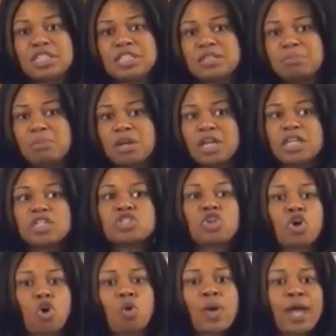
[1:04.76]
Redeemer
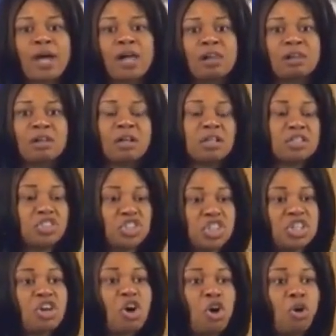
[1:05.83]
is Goel,
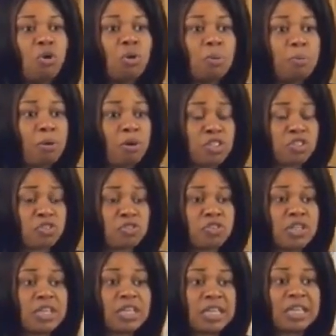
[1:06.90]
G O
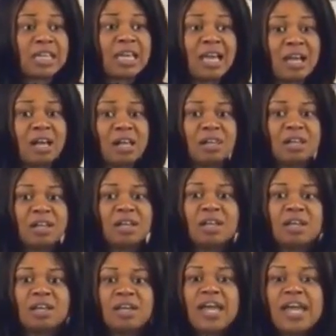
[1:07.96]
apostrophe E L
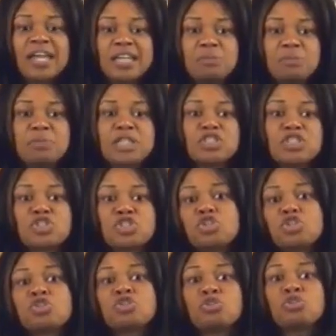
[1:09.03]
and it means
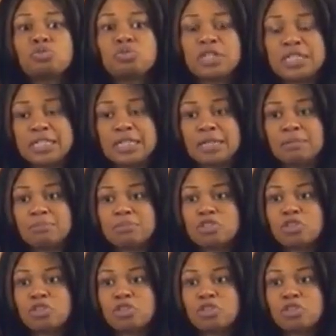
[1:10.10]
to redeem.